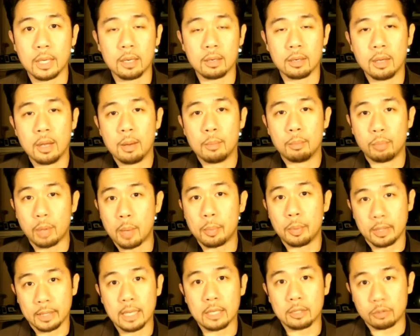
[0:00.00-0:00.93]
can
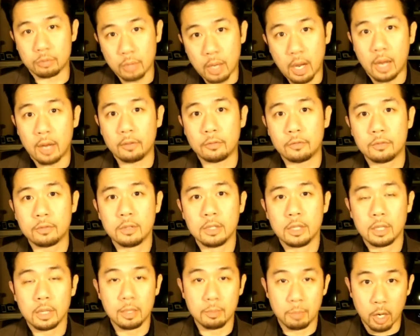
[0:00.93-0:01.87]
properly get you off
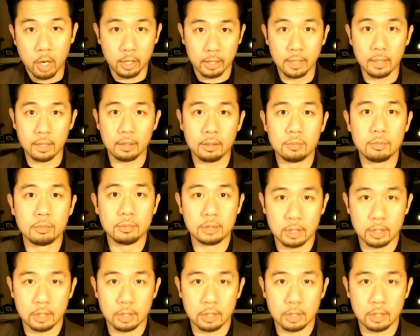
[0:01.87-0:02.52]
the market,